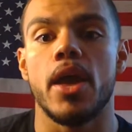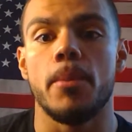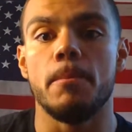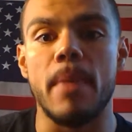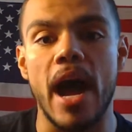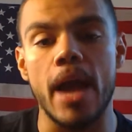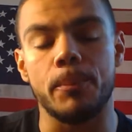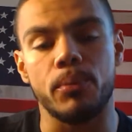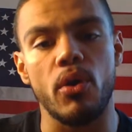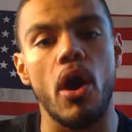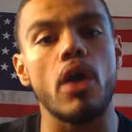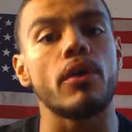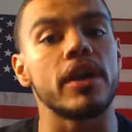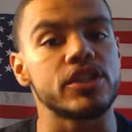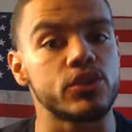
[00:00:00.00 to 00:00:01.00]
my
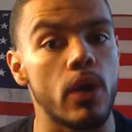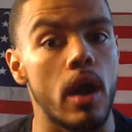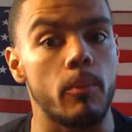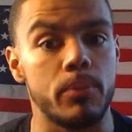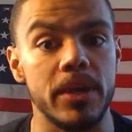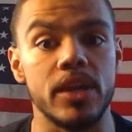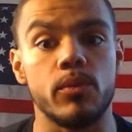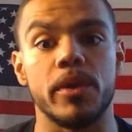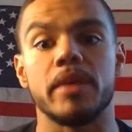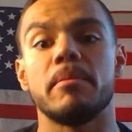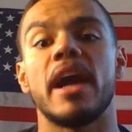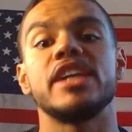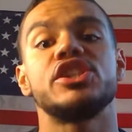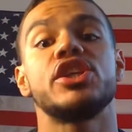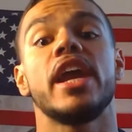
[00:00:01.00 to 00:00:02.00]
progress throughout peak week,
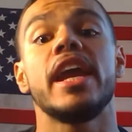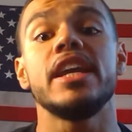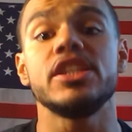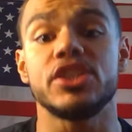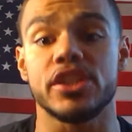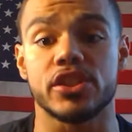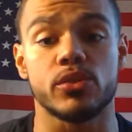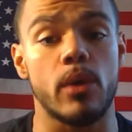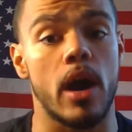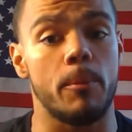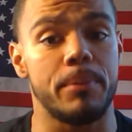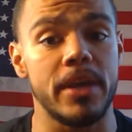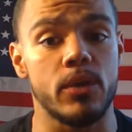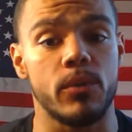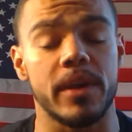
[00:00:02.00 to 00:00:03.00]
my changes
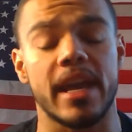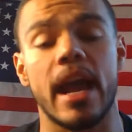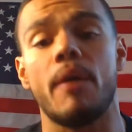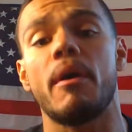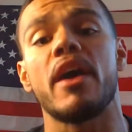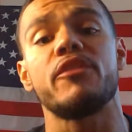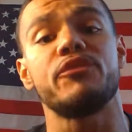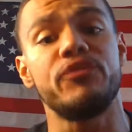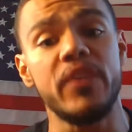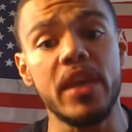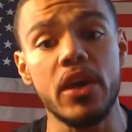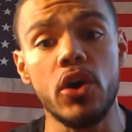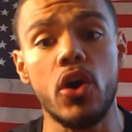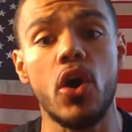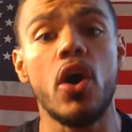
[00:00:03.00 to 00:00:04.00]
throughout peak week, how I
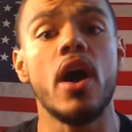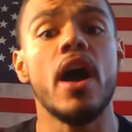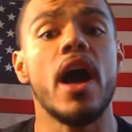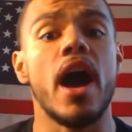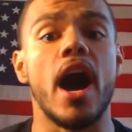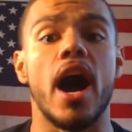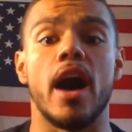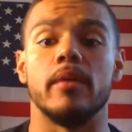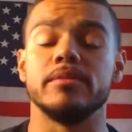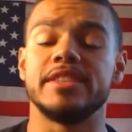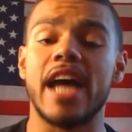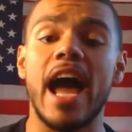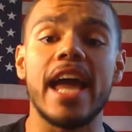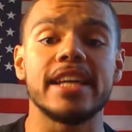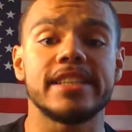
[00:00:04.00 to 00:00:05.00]
feel,
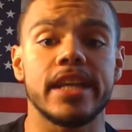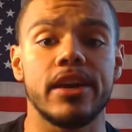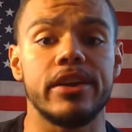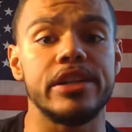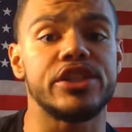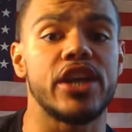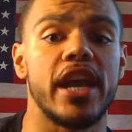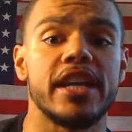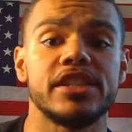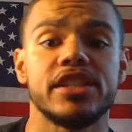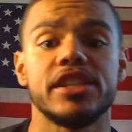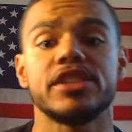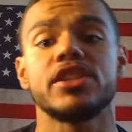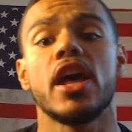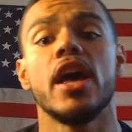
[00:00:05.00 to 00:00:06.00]
dietary
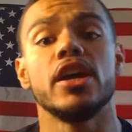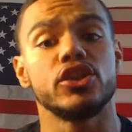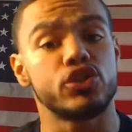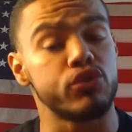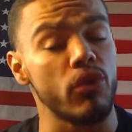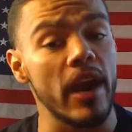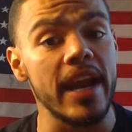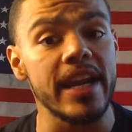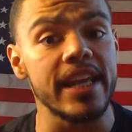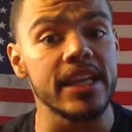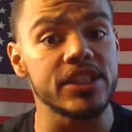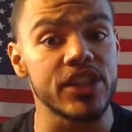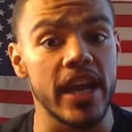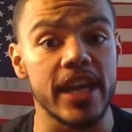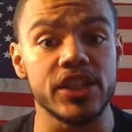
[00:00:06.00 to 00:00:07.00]
changes,
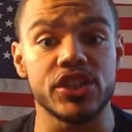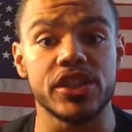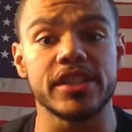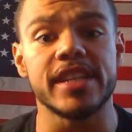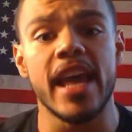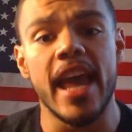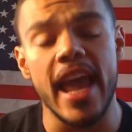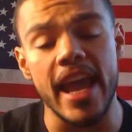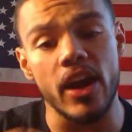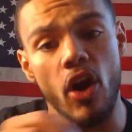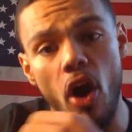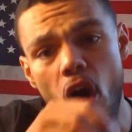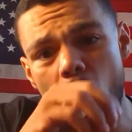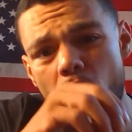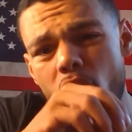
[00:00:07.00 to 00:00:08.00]
training changes, and
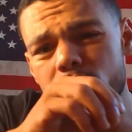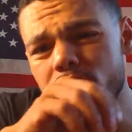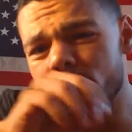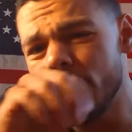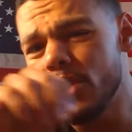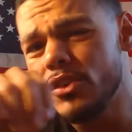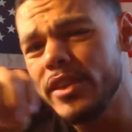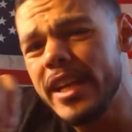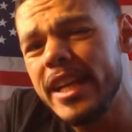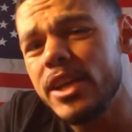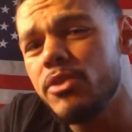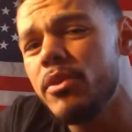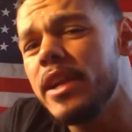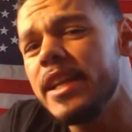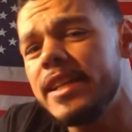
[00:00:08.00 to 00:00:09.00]
all the little
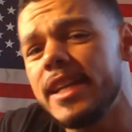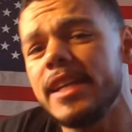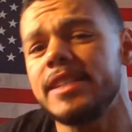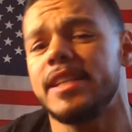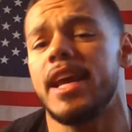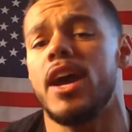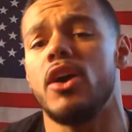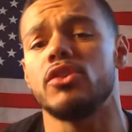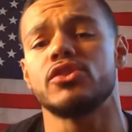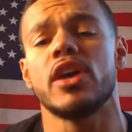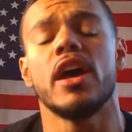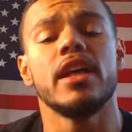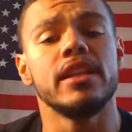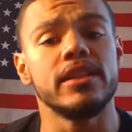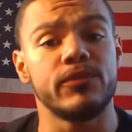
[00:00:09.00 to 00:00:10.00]
nitty gritty details
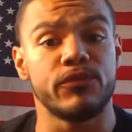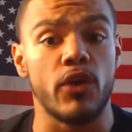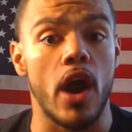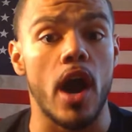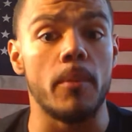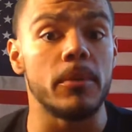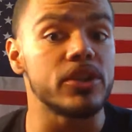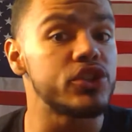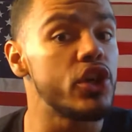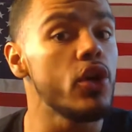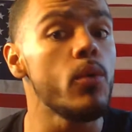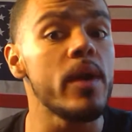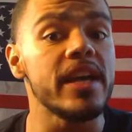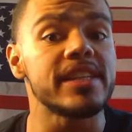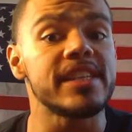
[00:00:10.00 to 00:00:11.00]
from 2
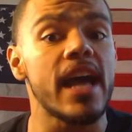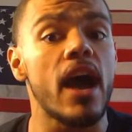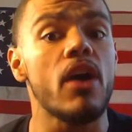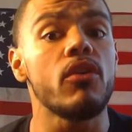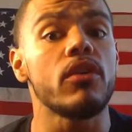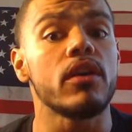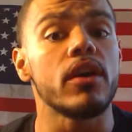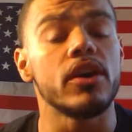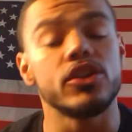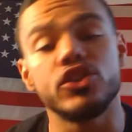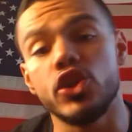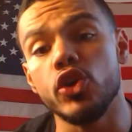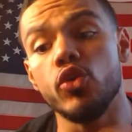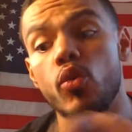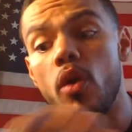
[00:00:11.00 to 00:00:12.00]
weeks out
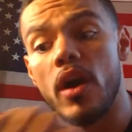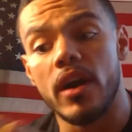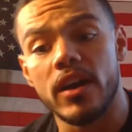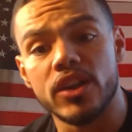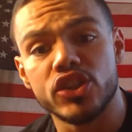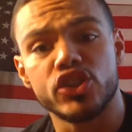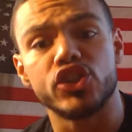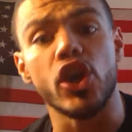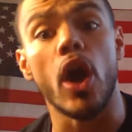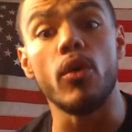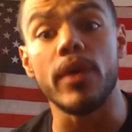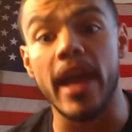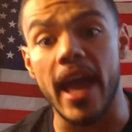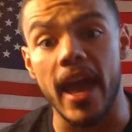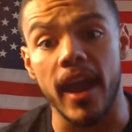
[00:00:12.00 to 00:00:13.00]
to
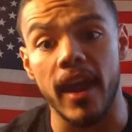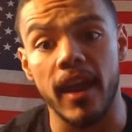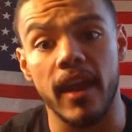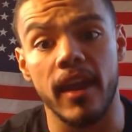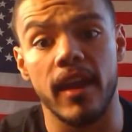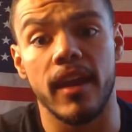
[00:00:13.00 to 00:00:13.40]
show day.